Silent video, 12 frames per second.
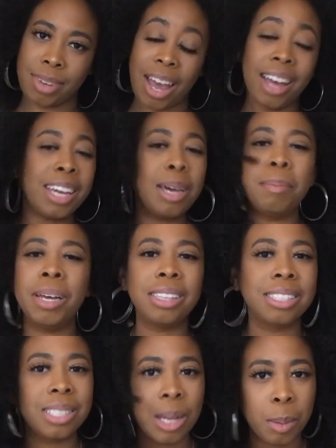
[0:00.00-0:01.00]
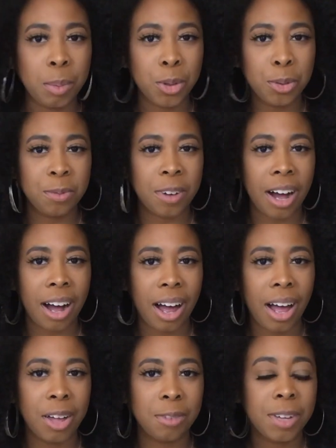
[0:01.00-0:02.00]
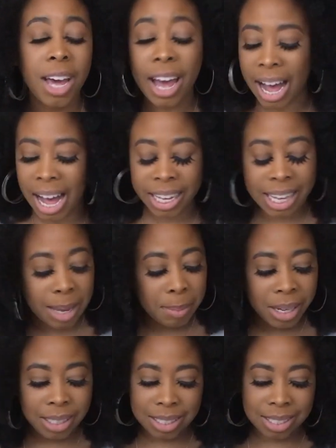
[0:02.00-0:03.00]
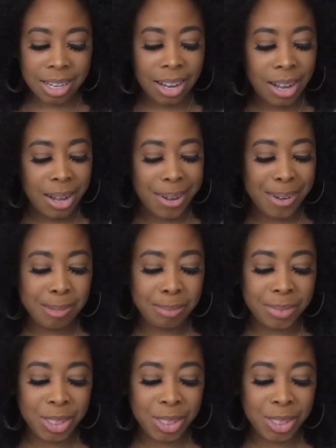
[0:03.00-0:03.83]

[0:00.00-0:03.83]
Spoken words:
I can't make this up, group 5. I can't make this up.